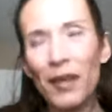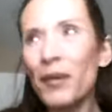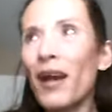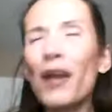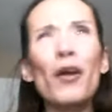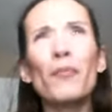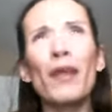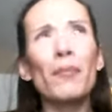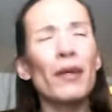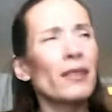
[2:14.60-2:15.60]
I hope
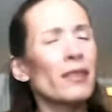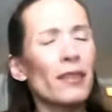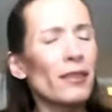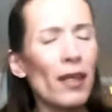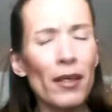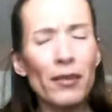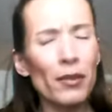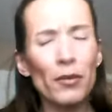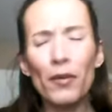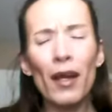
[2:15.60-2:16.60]
that made sense. I
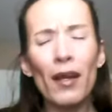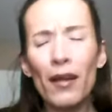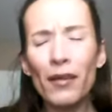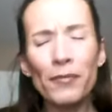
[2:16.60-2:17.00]
do. I have.